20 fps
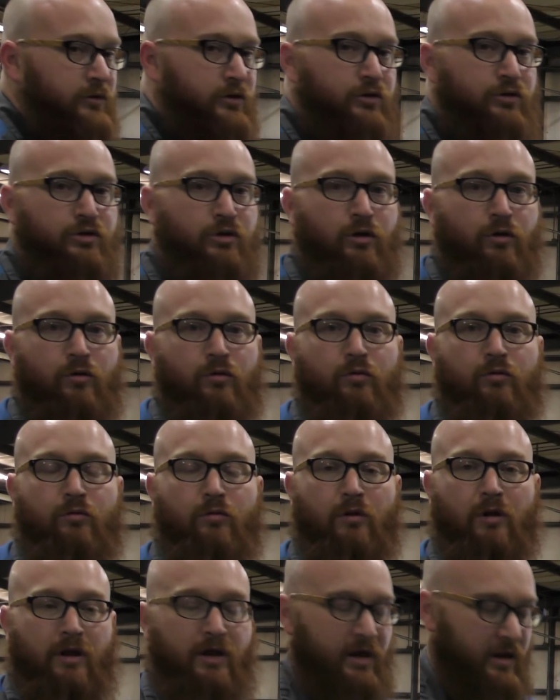to show,
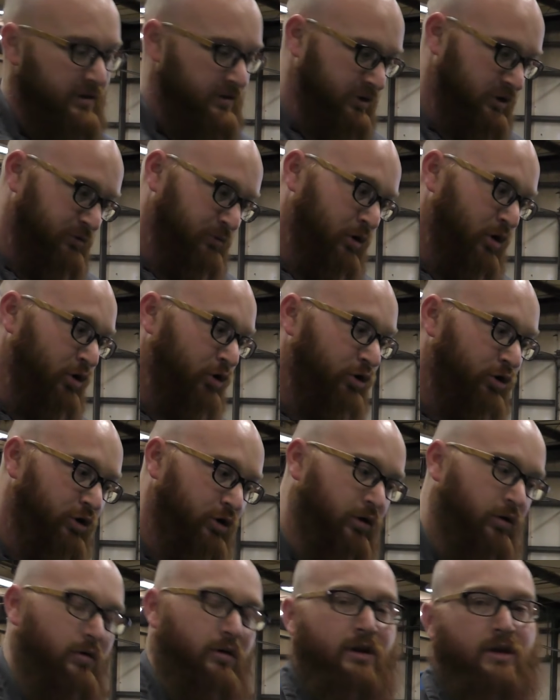is this part
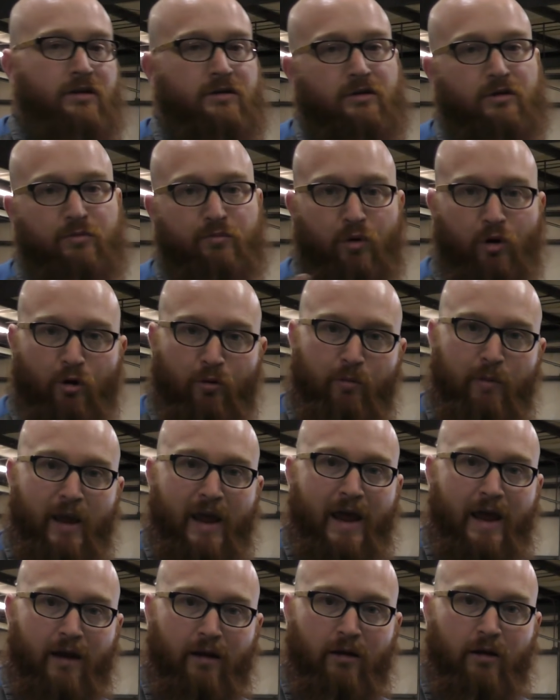good, is this part
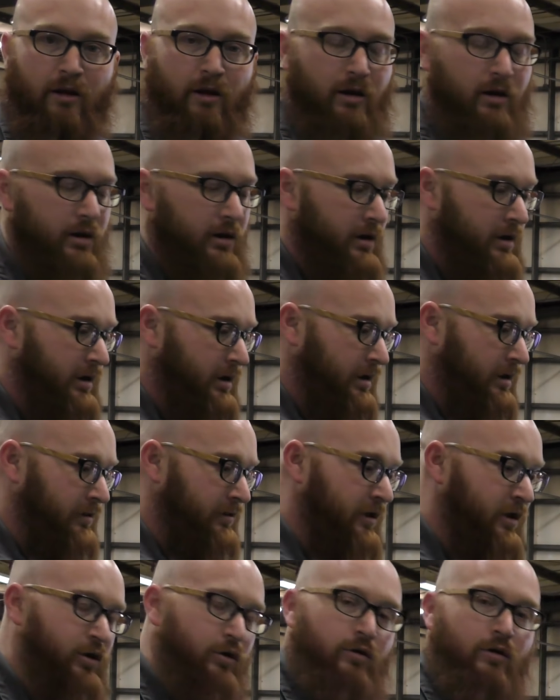bad?
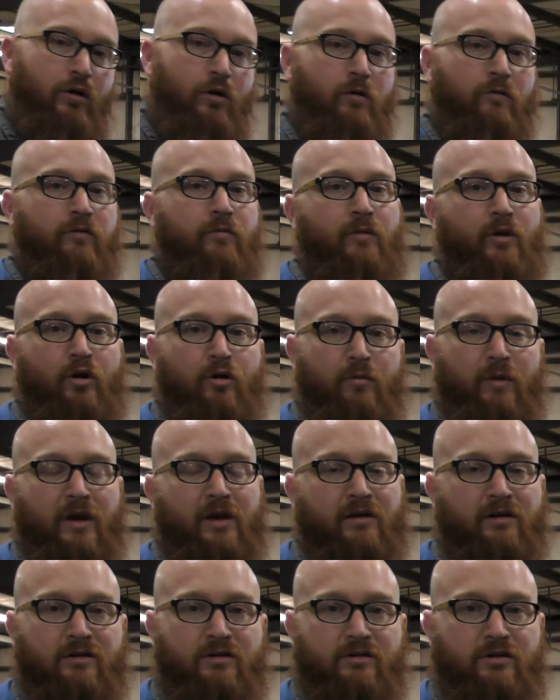Then you can go from there and
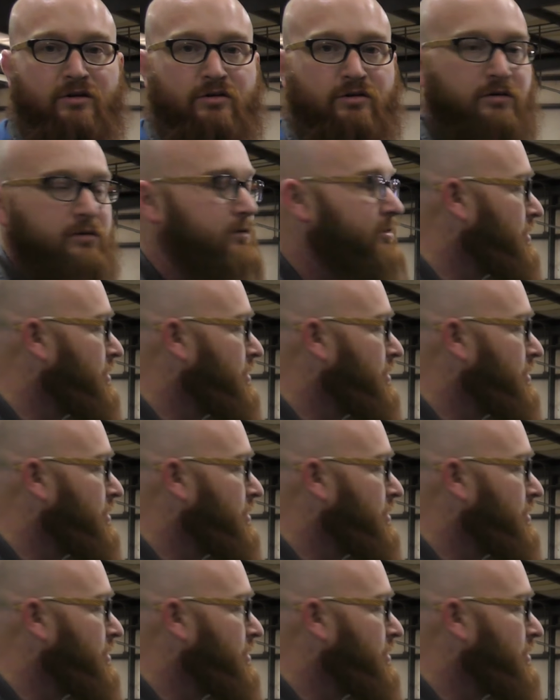make a decision.